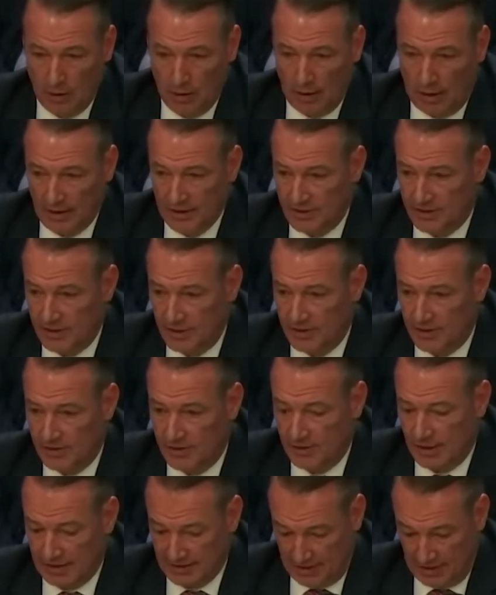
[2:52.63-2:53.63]
ICE
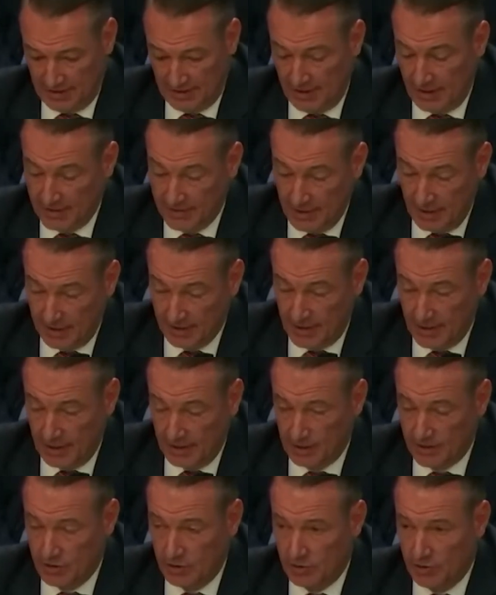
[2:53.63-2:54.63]
is, as I said,
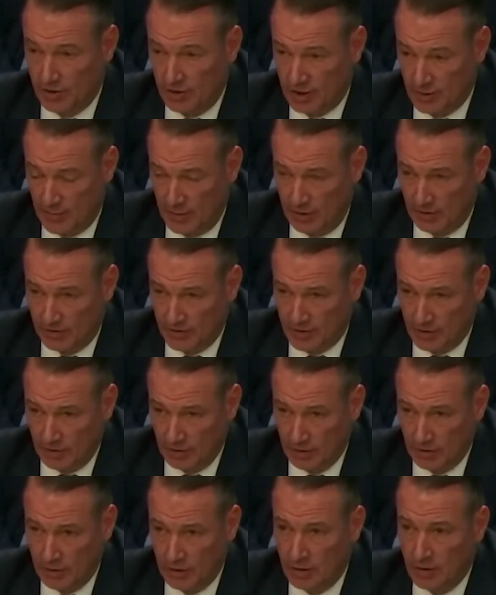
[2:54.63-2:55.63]
dedicated to transparency,